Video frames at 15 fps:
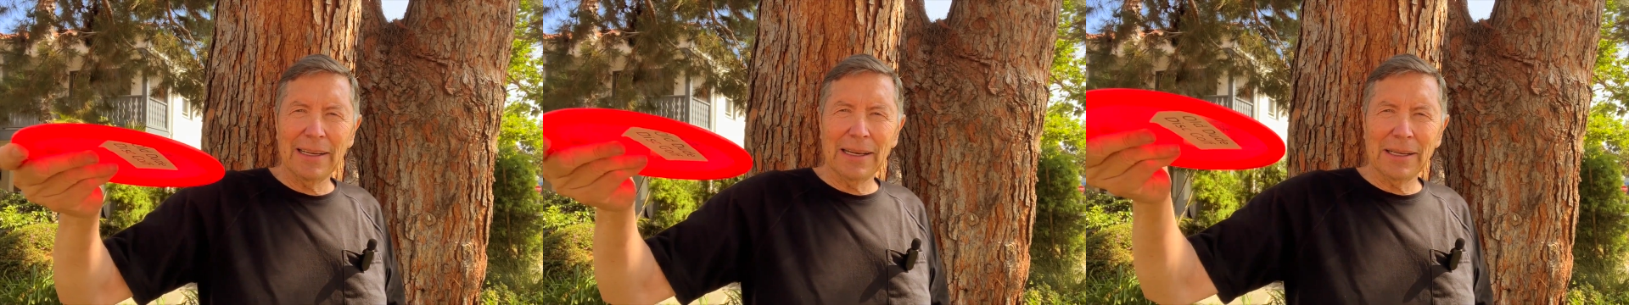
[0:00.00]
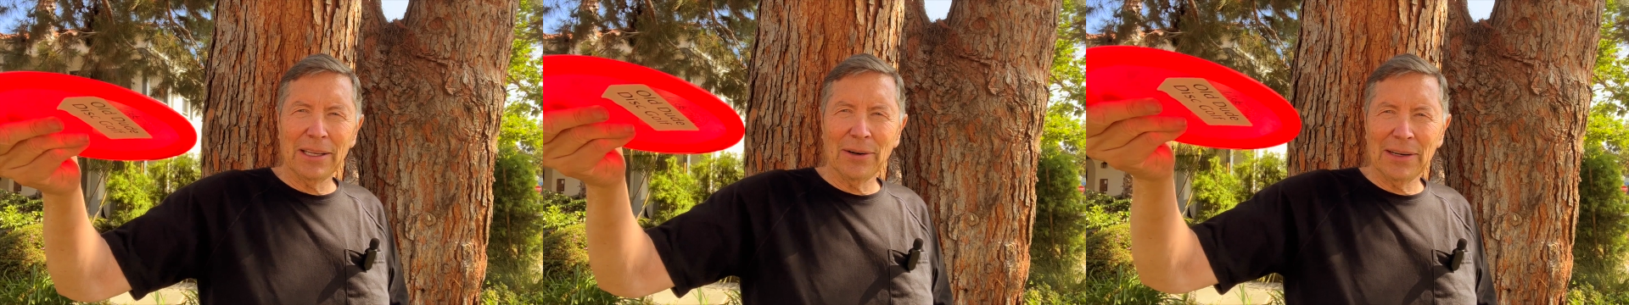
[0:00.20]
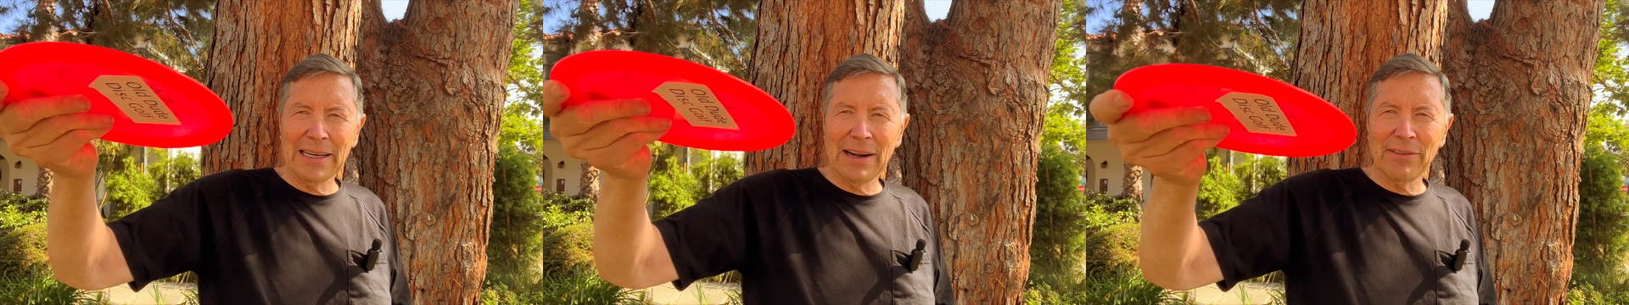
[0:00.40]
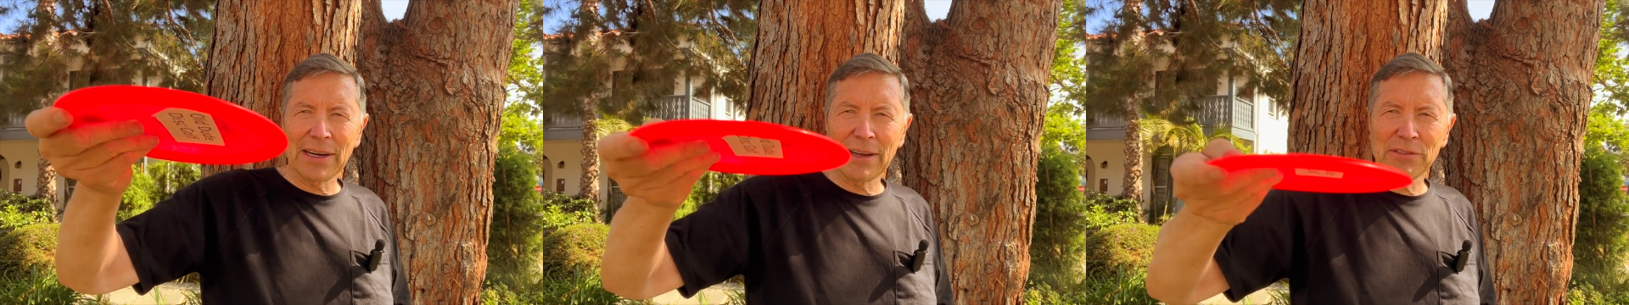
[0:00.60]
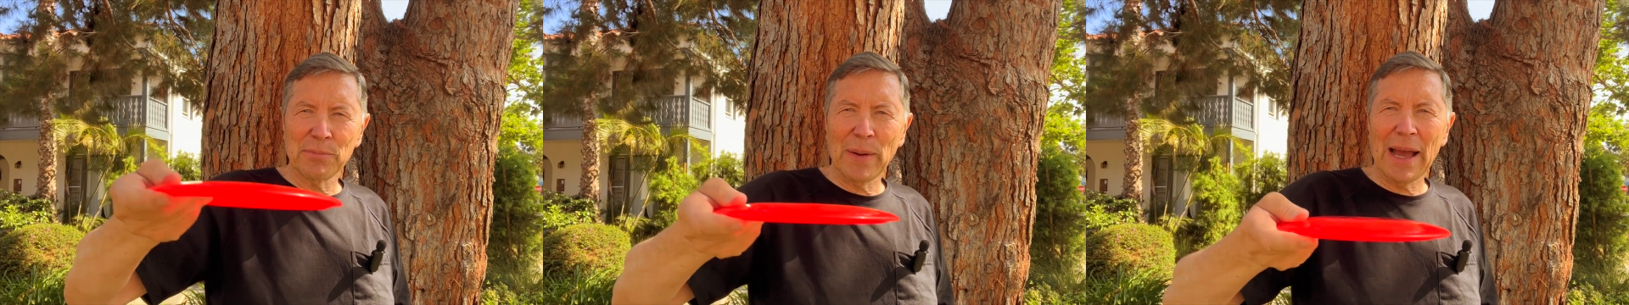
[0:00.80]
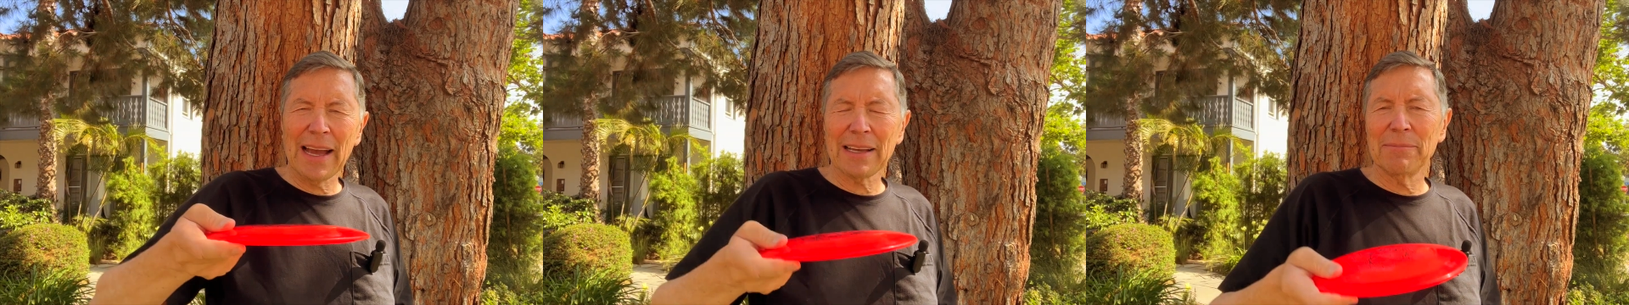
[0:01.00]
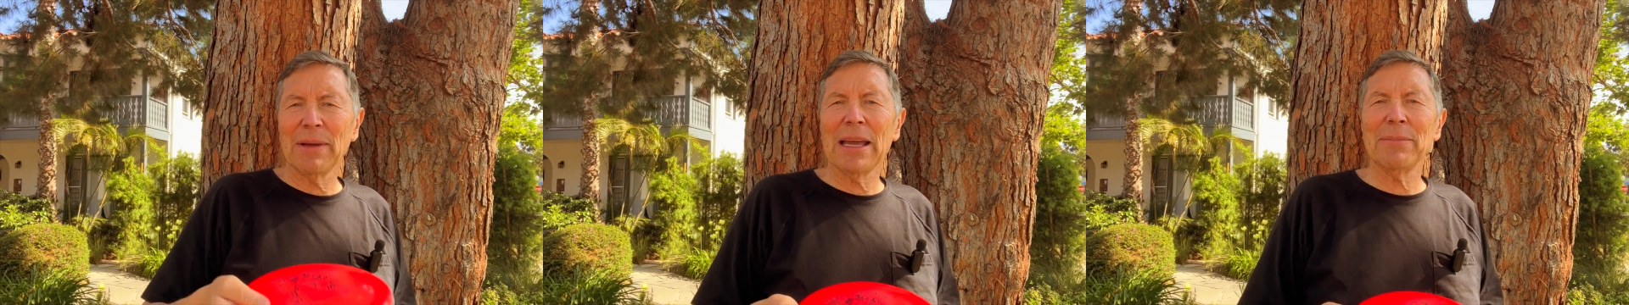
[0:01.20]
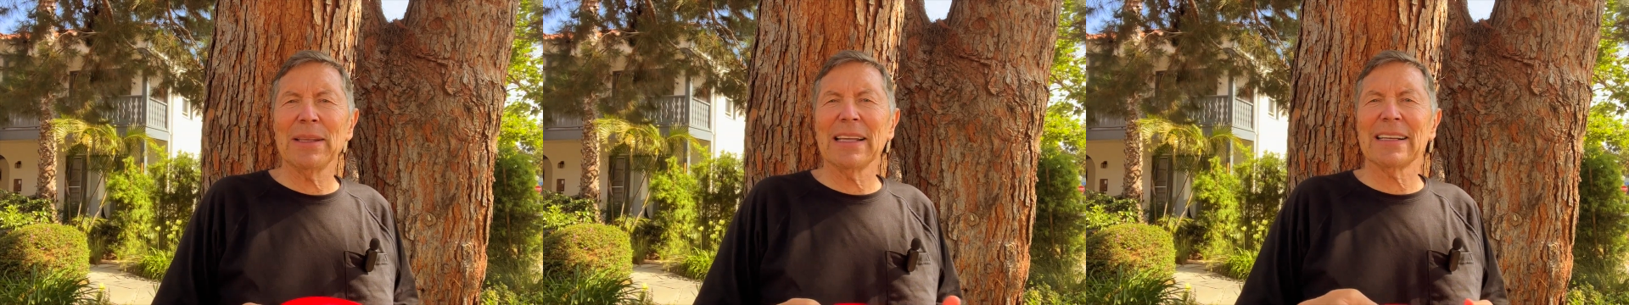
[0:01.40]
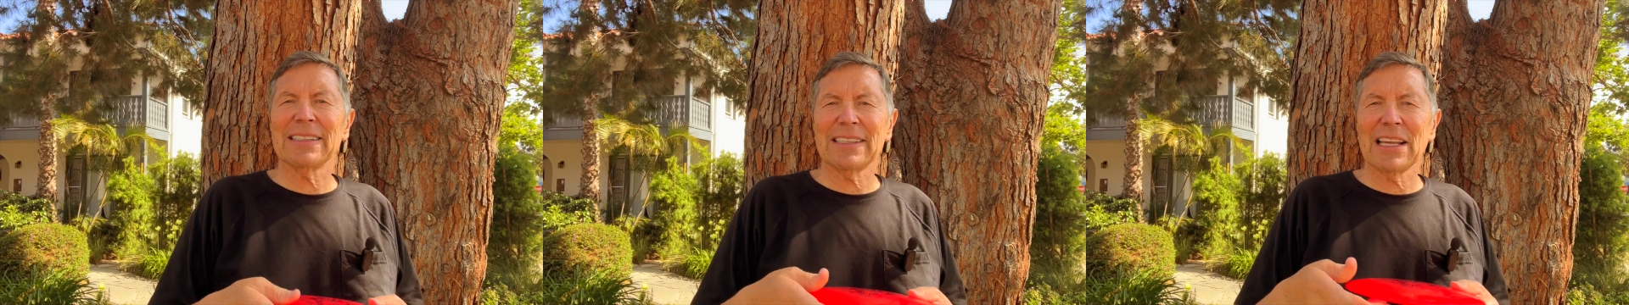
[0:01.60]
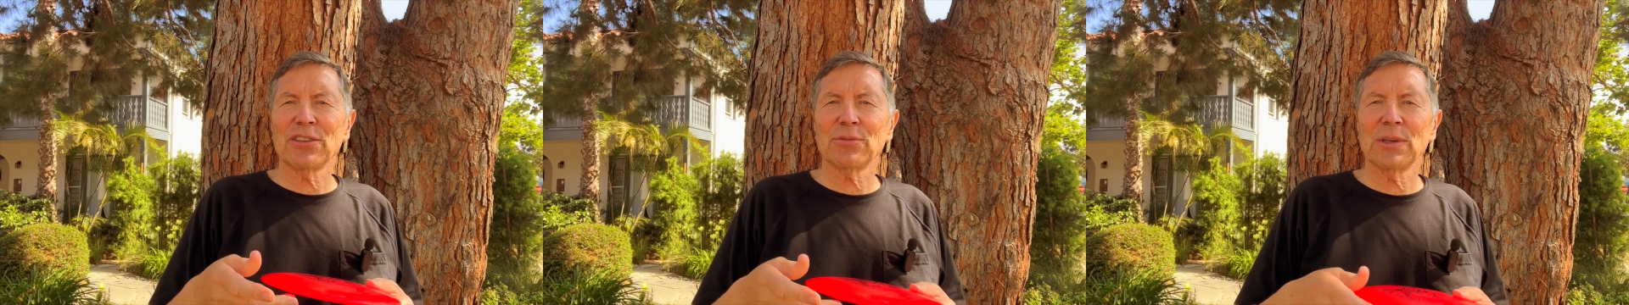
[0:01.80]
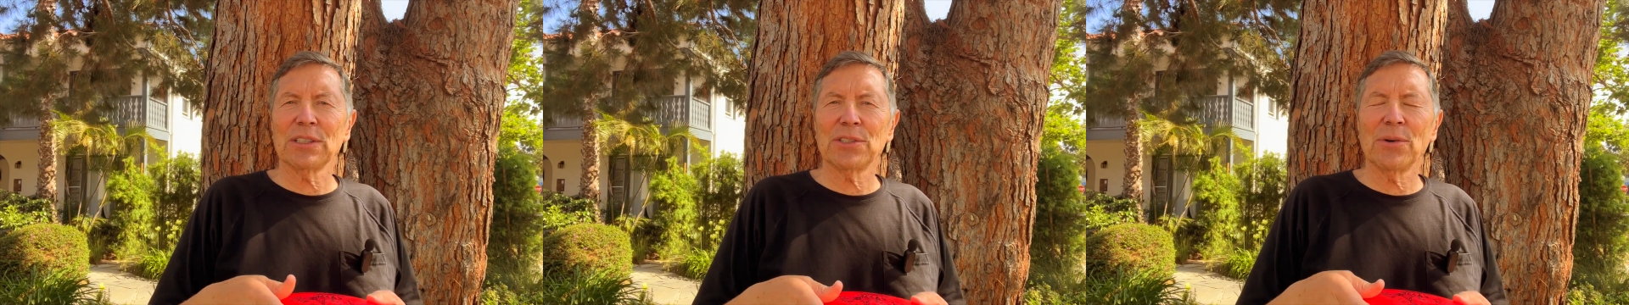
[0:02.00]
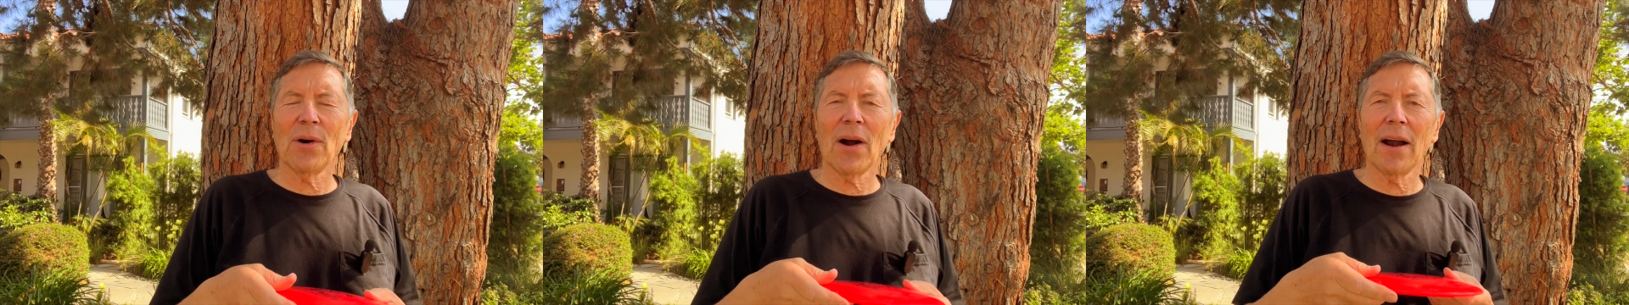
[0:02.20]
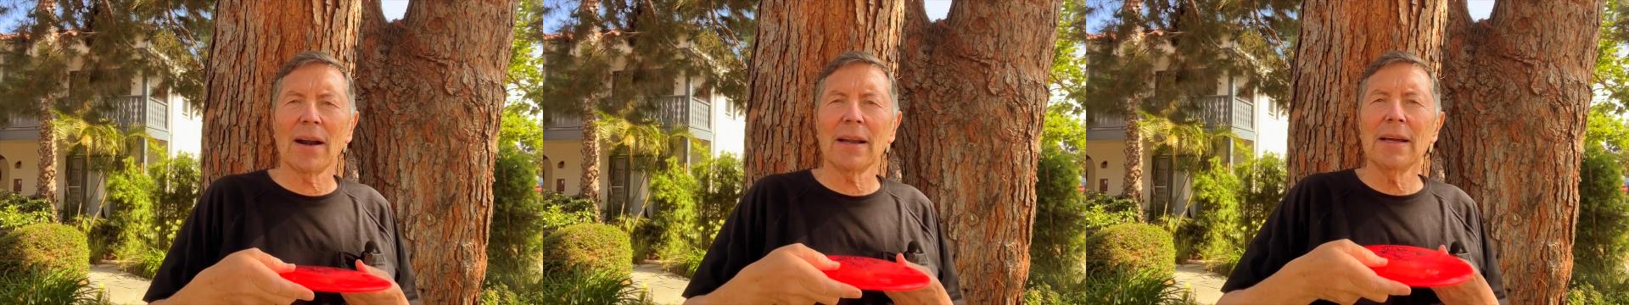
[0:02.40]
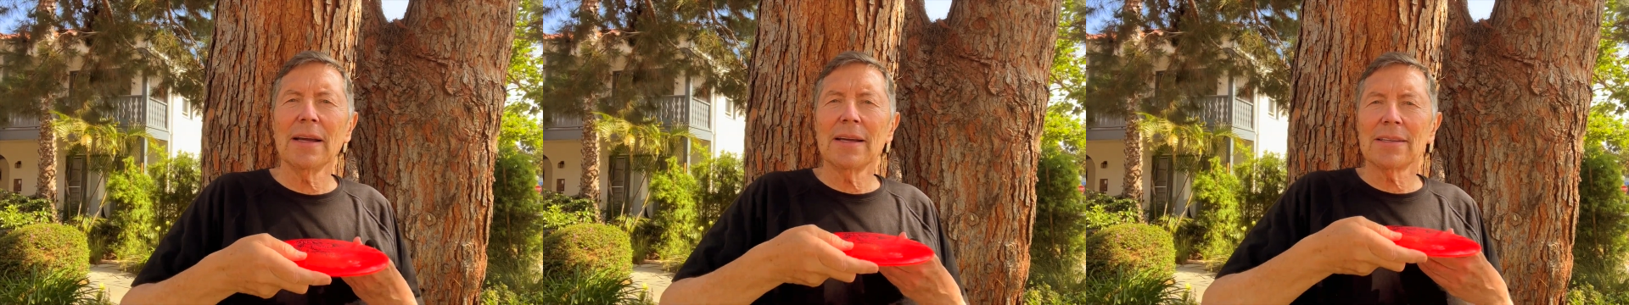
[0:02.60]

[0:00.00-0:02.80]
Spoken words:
You know, it never comes back, and maybe because they threw it too hard.